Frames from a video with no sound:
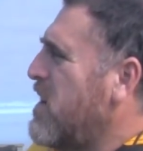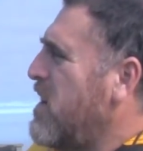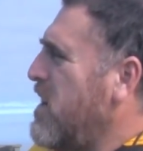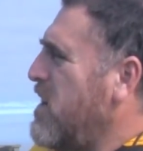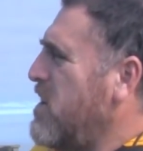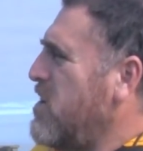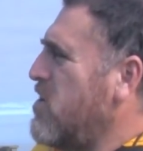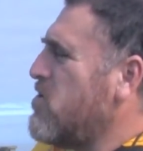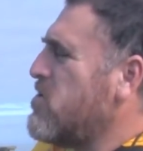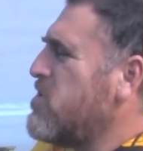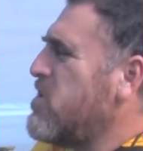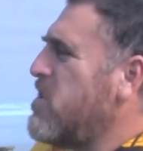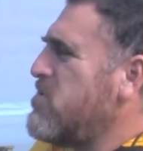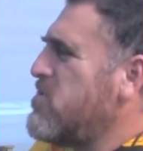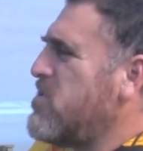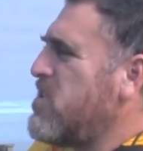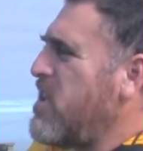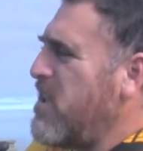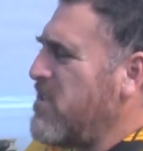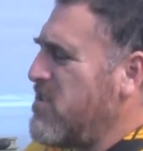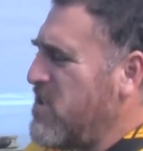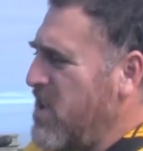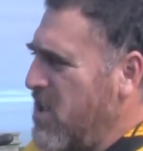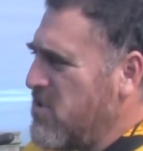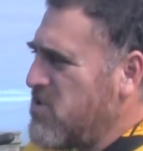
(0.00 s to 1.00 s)
and it'll des
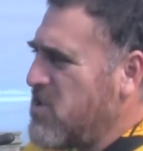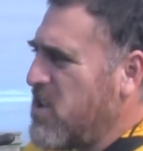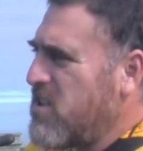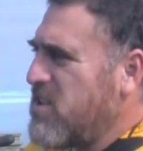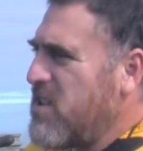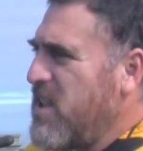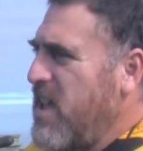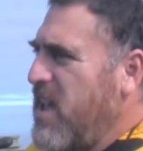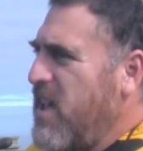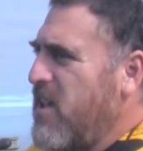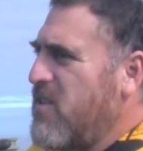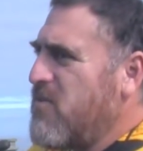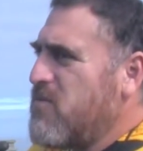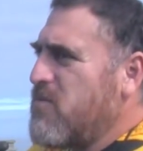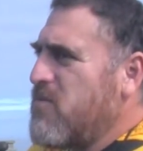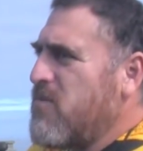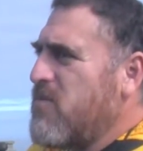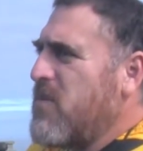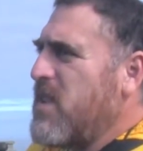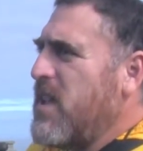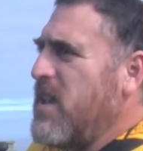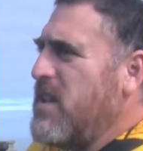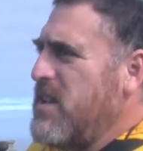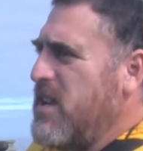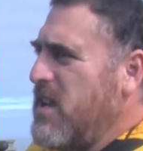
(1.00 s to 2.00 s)
designate
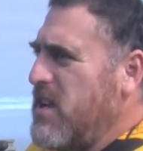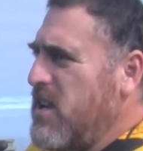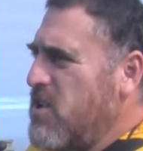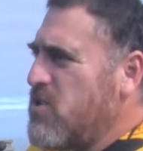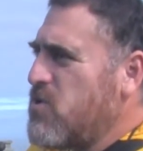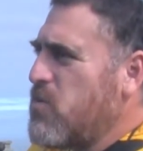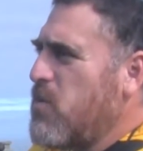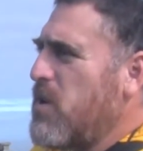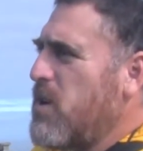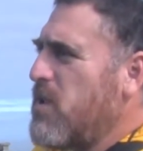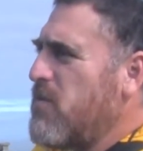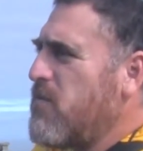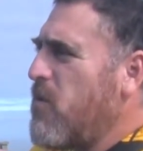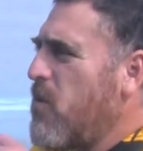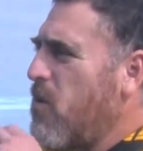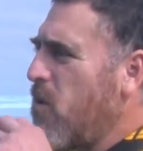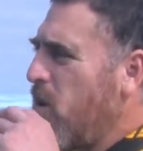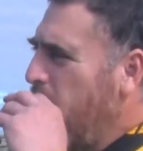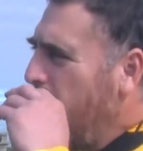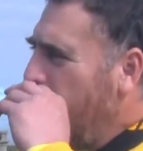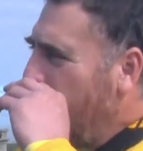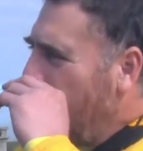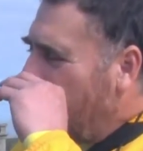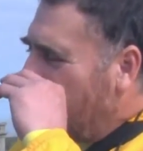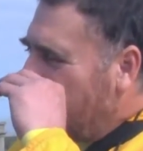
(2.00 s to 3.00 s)
in any 24
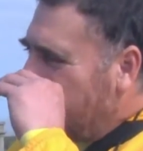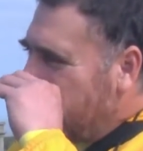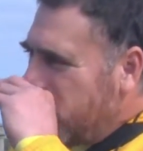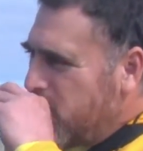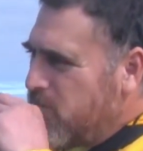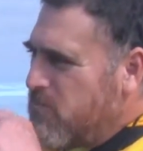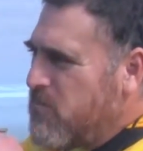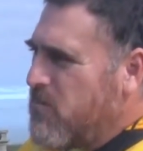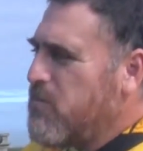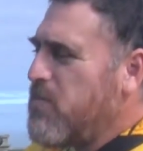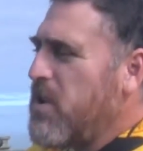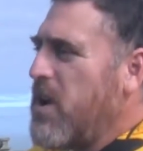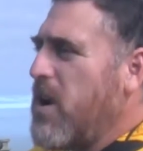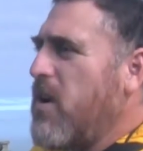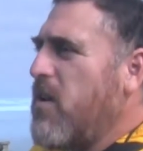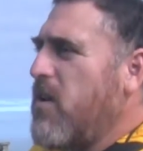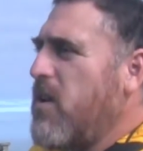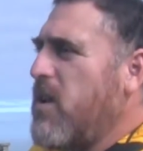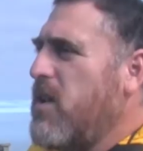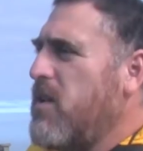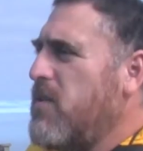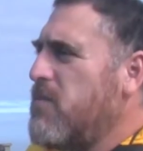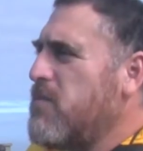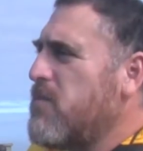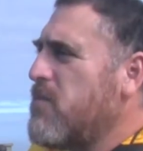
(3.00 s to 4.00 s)
hour
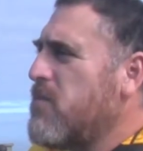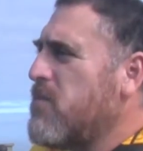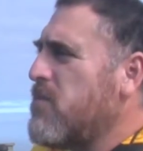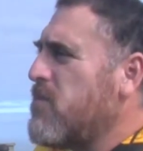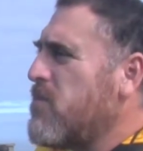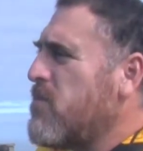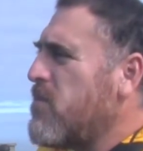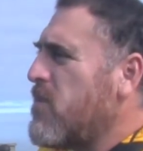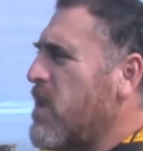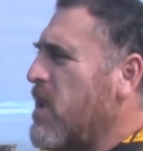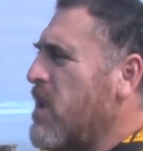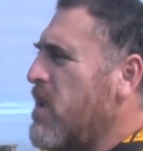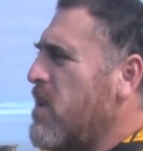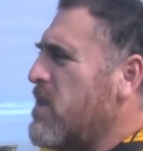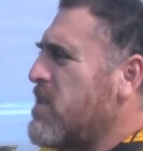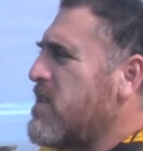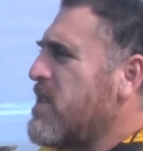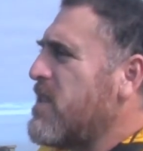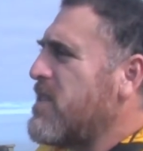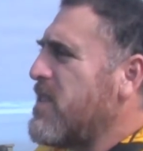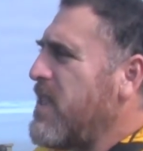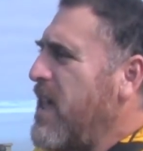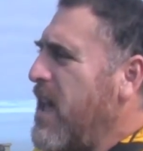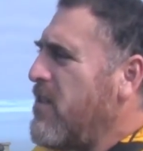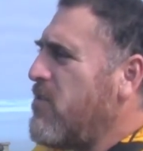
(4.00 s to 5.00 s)
period
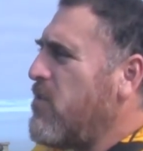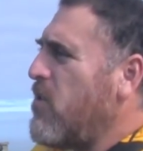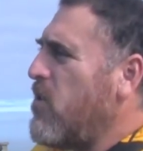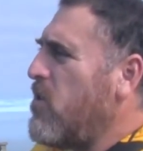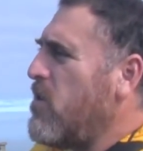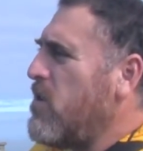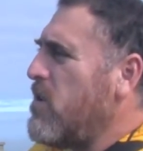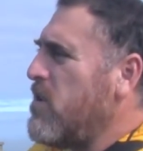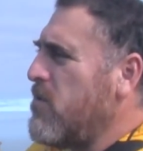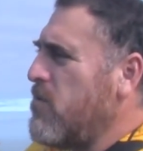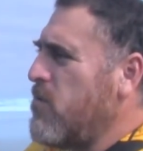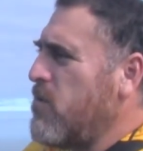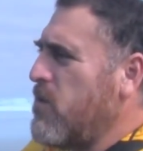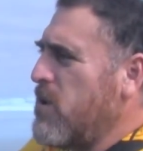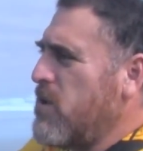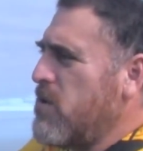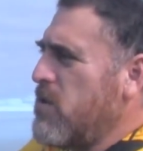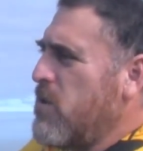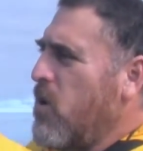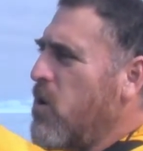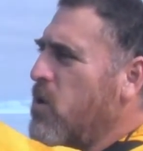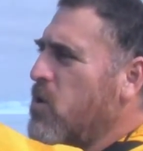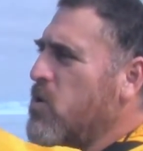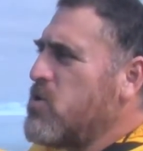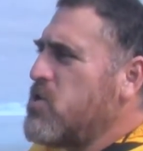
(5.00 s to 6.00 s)
the level of where
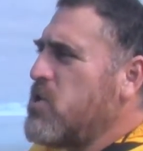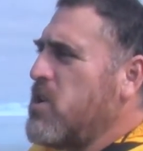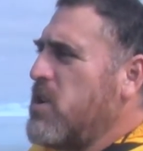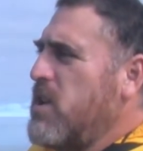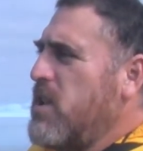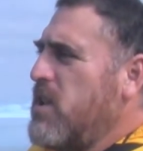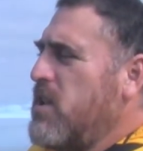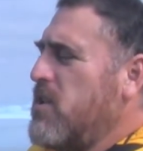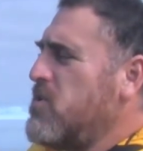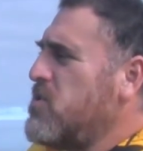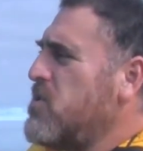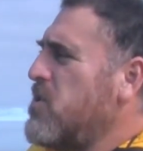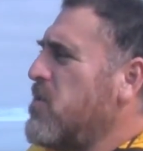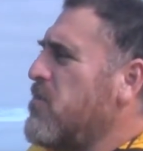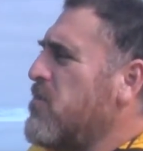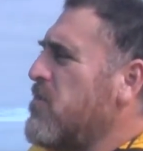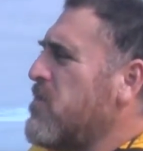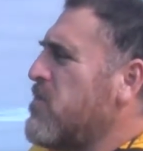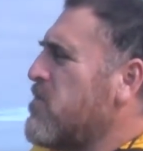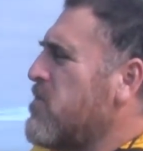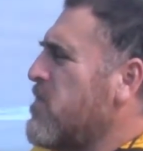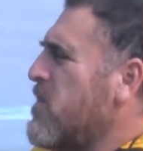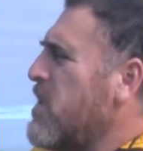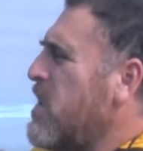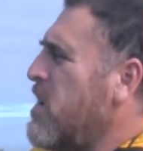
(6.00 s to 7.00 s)
the ocean is.
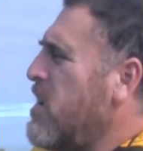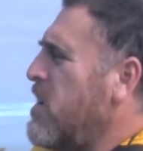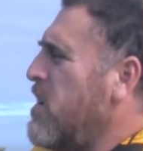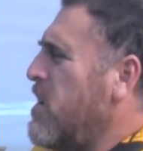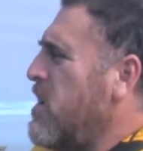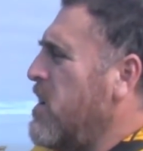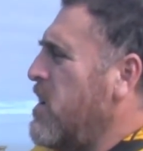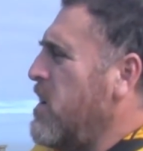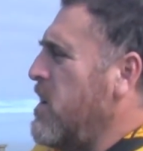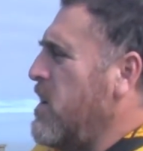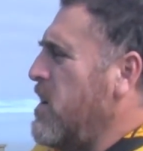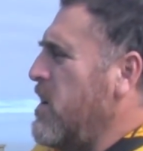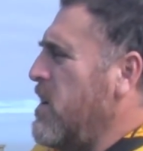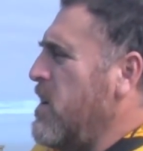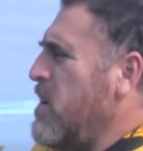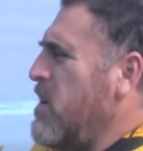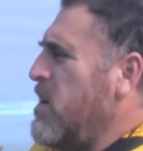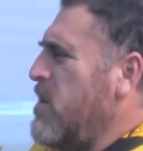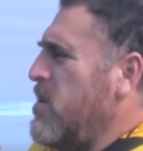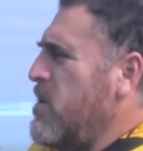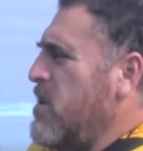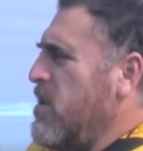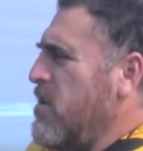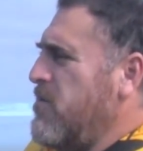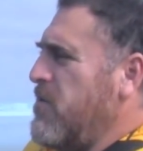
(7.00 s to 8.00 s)

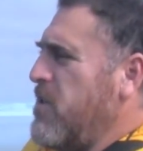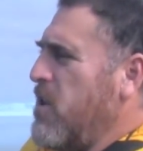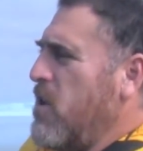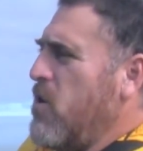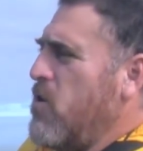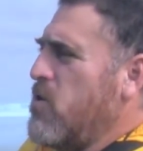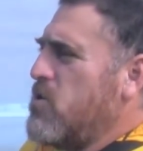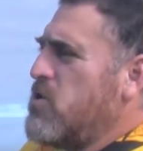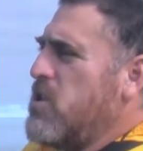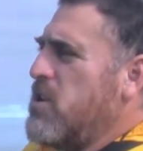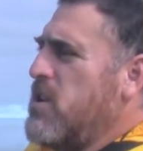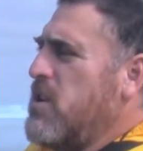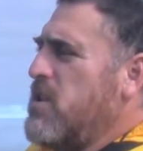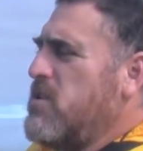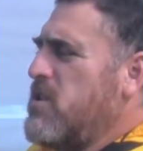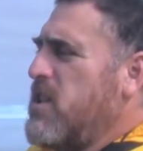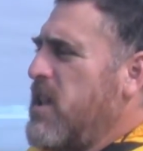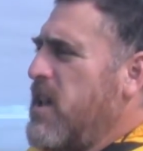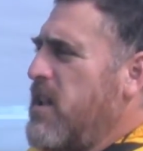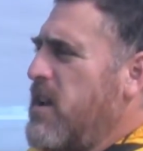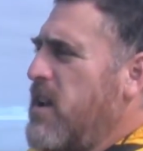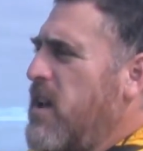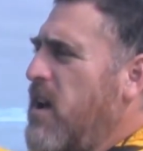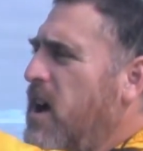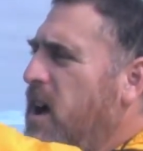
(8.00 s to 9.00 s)
If the ocean is
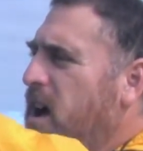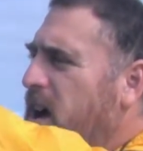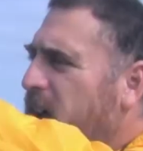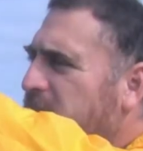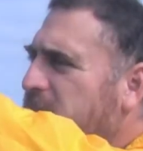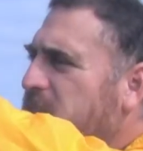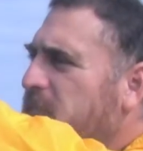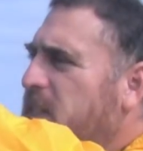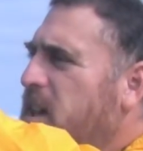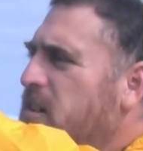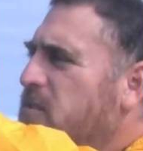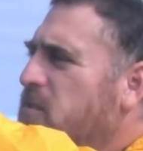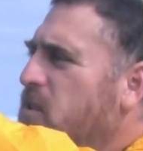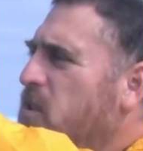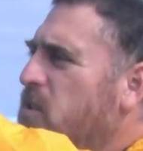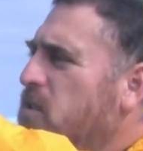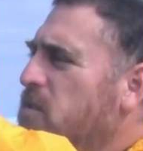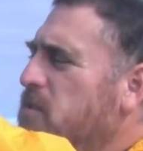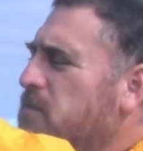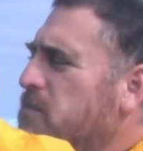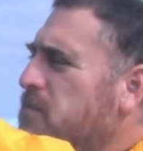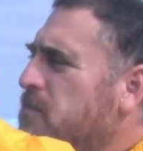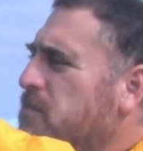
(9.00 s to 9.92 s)
at a high level,